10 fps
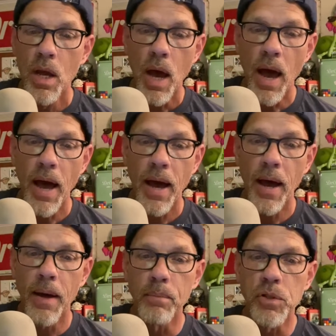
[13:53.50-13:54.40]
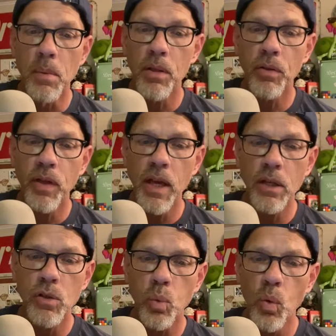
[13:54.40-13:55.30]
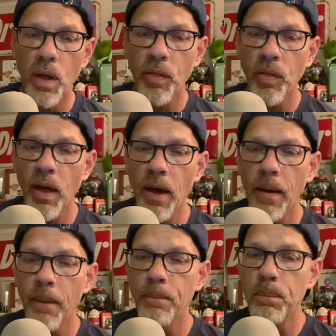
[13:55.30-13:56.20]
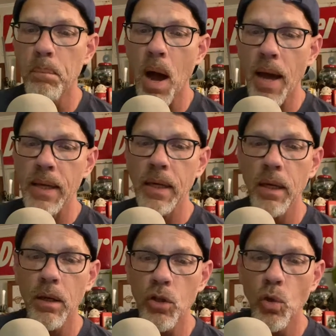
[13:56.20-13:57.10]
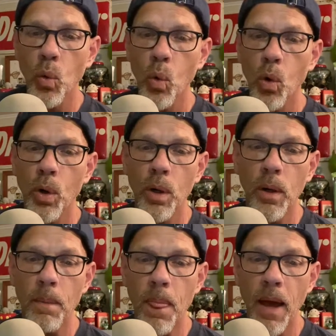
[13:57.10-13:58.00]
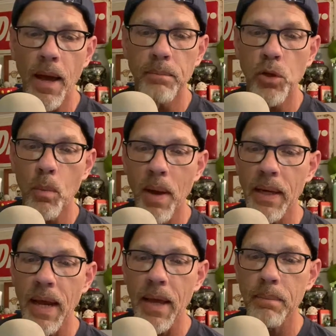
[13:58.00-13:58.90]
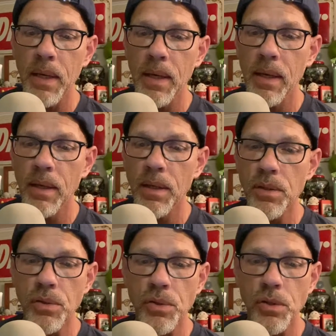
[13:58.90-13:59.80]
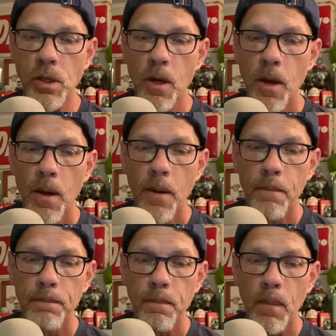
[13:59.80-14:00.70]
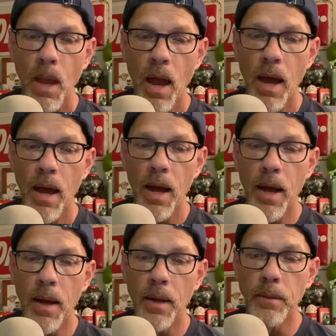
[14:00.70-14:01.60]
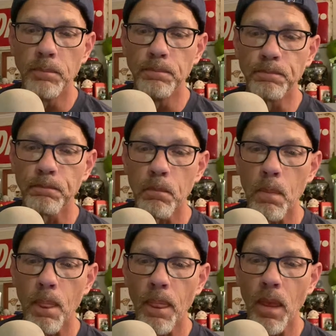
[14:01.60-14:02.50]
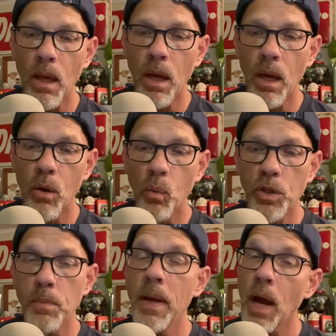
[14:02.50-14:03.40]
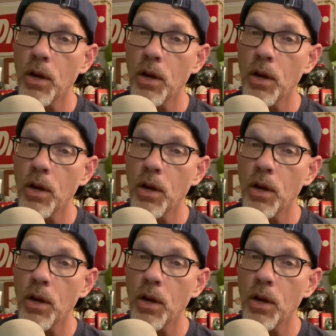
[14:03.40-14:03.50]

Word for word: Um, some other things with uh, buying your um, domain name is um, what you may not